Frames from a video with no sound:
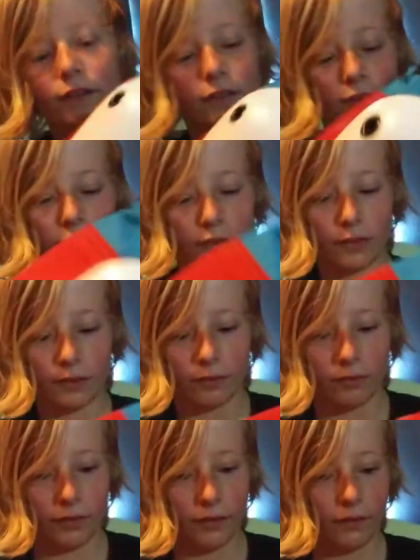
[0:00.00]
So all you
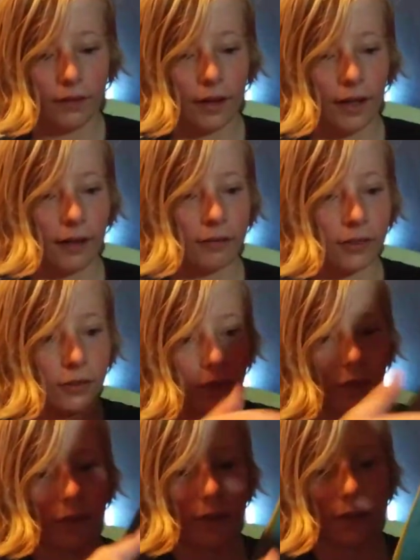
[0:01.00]
really have to
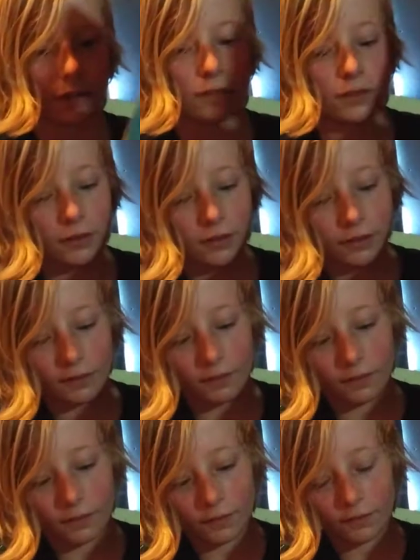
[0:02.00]
do is
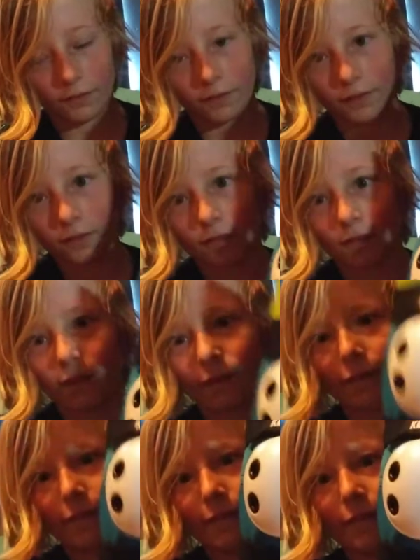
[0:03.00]
just undo this
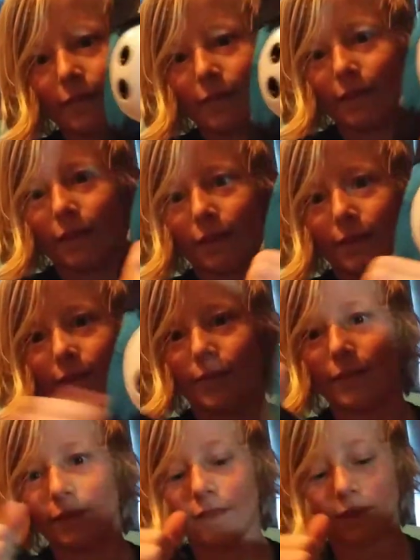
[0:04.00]

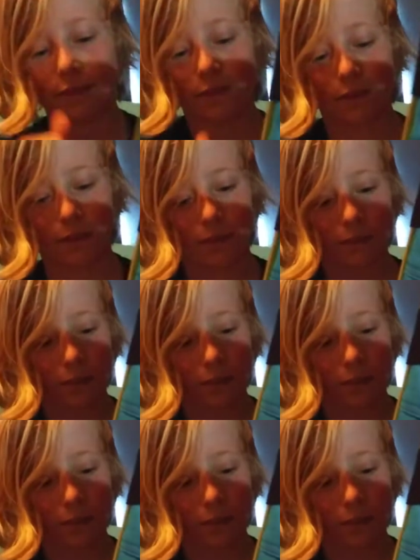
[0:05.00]
like so.